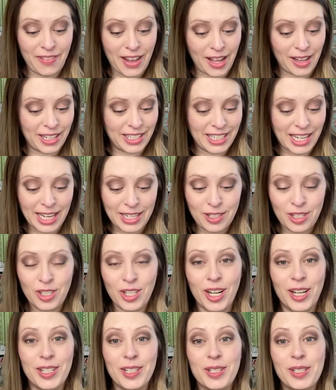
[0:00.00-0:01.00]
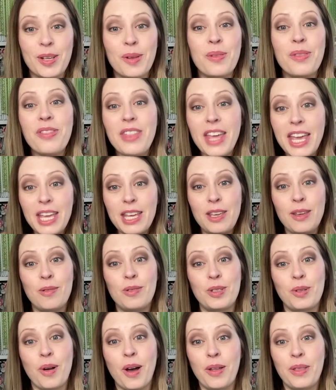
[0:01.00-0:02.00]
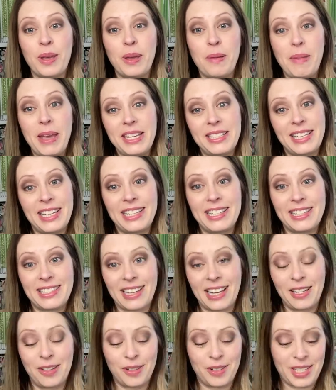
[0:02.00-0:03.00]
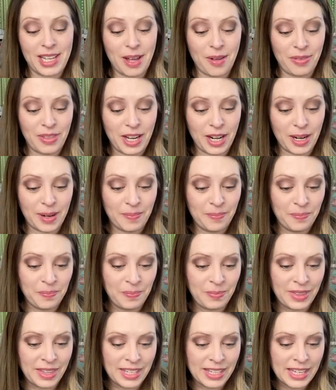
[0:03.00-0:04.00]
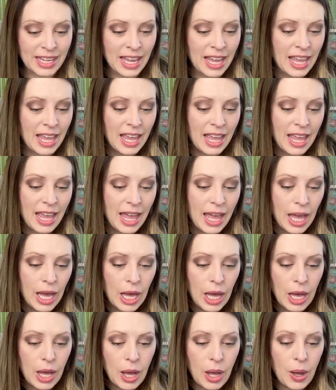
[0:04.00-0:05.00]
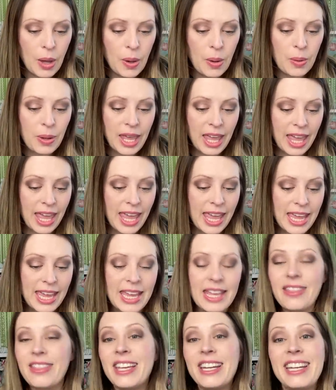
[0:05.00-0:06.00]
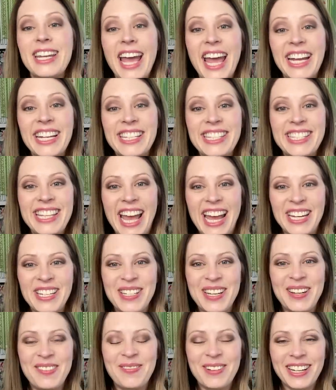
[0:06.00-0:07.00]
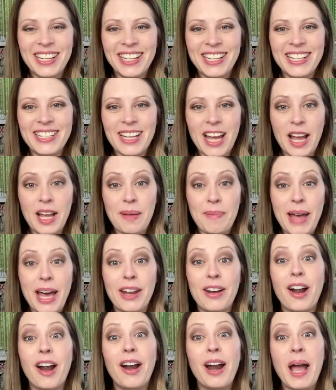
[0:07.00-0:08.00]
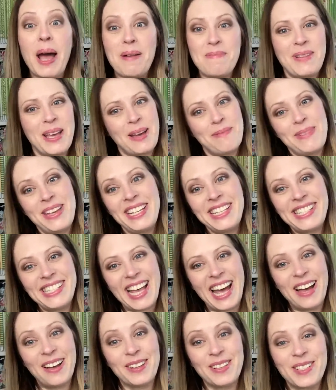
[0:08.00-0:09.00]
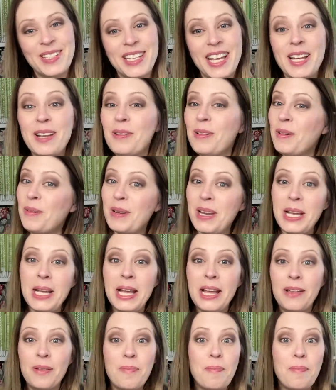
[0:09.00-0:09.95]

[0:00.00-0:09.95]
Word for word: Valentine's charts. So thank you to all the amazing designers out there. Okay, the next section we're going to talk about our upcoming SALs, including